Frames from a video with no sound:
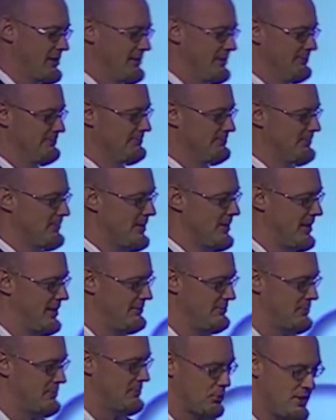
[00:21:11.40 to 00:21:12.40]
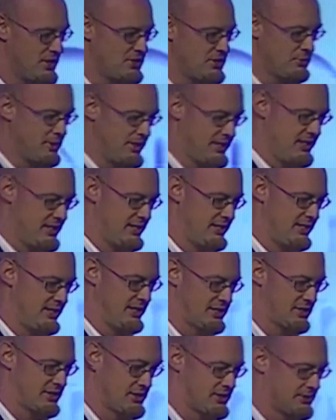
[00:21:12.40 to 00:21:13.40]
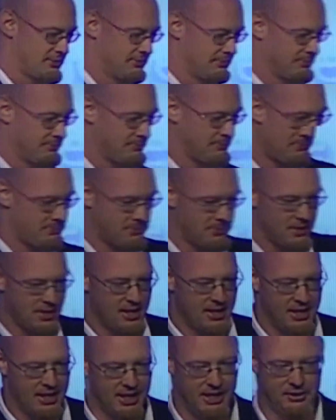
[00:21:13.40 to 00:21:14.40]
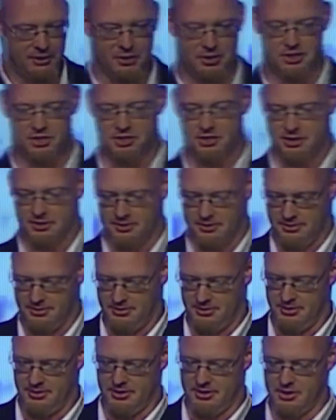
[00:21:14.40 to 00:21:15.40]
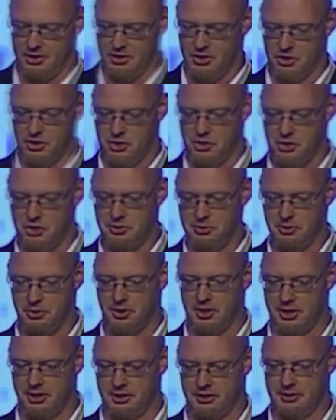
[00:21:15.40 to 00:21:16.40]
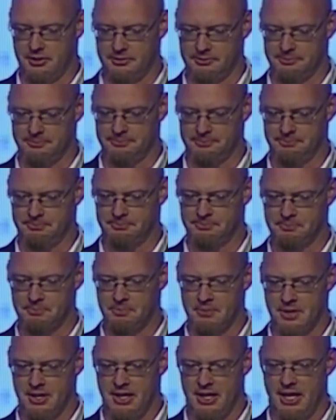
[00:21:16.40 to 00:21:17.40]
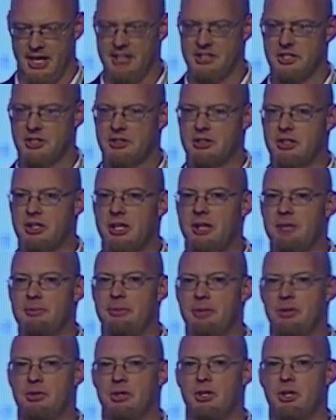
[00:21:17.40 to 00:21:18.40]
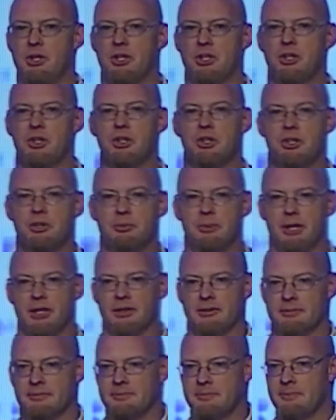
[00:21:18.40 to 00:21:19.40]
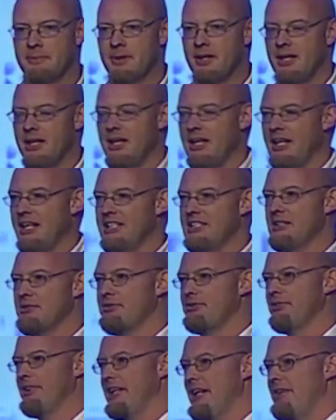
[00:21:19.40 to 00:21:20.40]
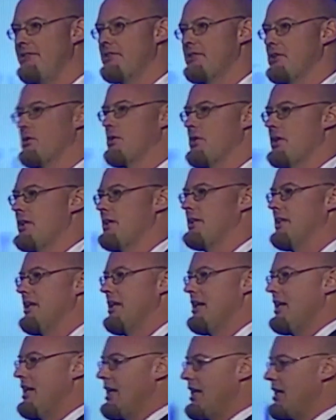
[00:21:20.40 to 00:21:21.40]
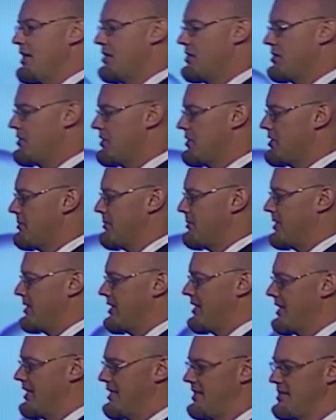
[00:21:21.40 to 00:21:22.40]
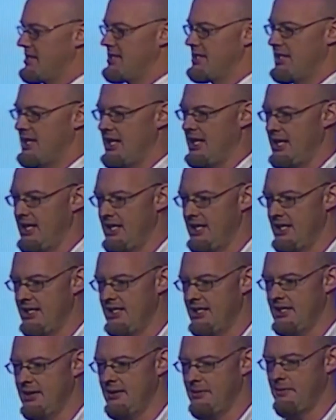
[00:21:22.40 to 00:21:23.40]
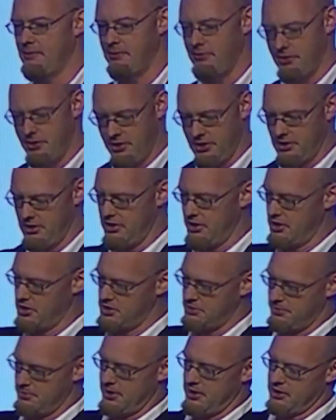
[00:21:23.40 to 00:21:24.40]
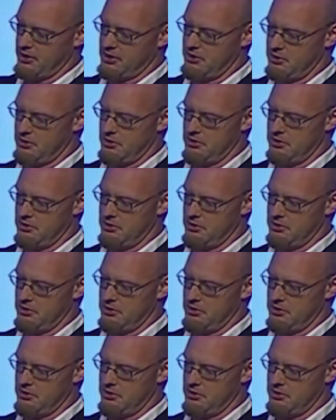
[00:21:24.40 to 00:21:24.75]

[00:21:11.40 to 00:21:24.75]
the reason we did this, it was turmeric has a compound called curcumin. And it's a flavonoid, and curcumin is a very large molecule,